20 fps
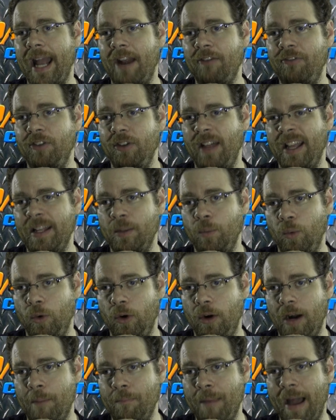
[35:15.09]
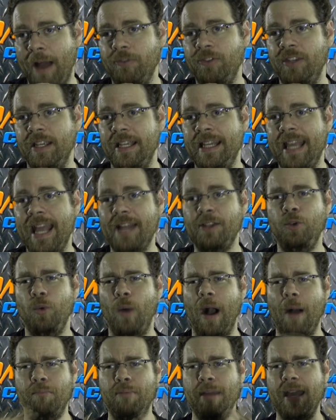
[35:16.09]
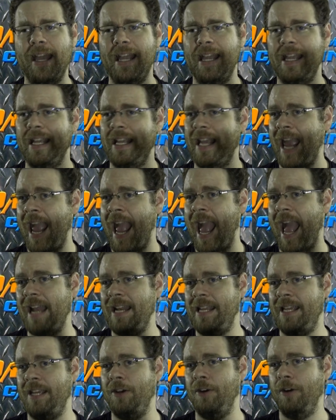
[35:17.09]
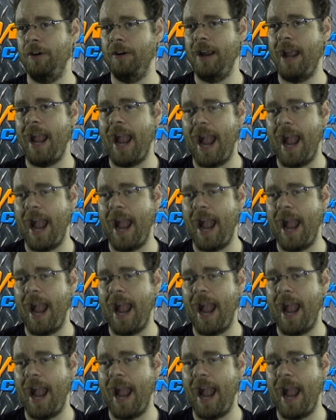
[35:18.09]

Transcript: and I feel like we're about to get to a big head here,